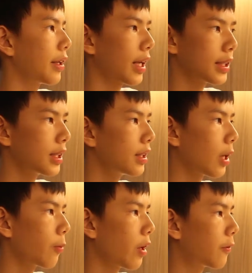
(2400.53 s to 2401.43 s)
the next thing
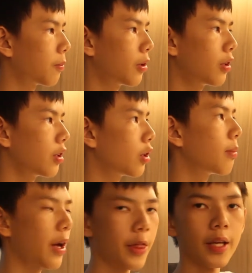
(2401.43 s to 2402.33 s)
that we have to put, you
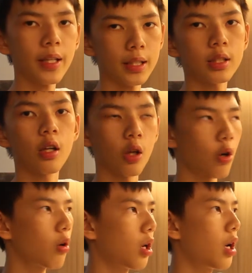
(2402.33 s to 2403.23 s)
might think it's a
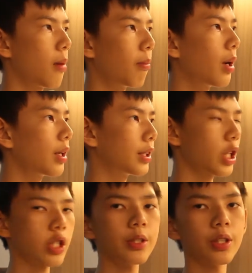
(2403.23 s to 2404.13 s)
glow, but it's
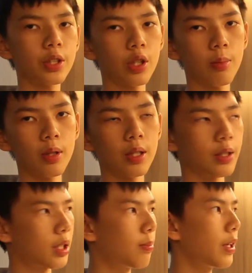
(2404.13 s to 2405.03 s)
actually the turbulent
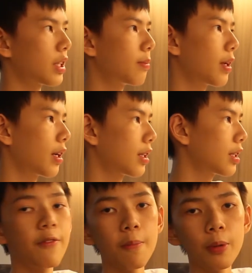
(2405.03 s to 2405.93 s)
displace,
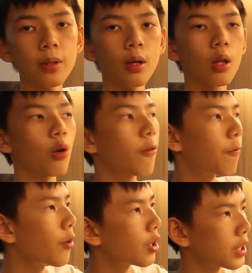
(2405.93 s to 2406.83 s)
because if you put the glow
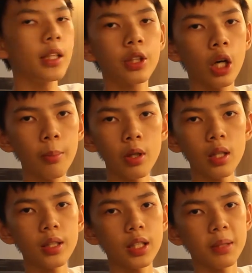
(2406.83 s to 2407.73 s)
first, the
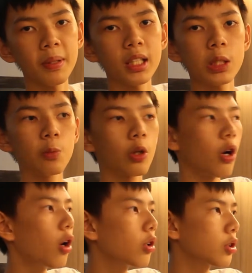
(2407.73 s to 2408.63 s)
turbulent displace will
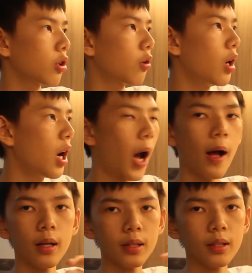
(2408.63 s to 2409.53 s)
also
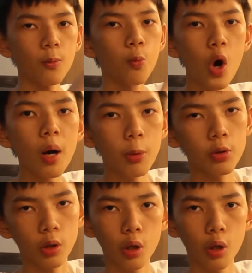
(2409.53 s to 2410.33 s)
wobble the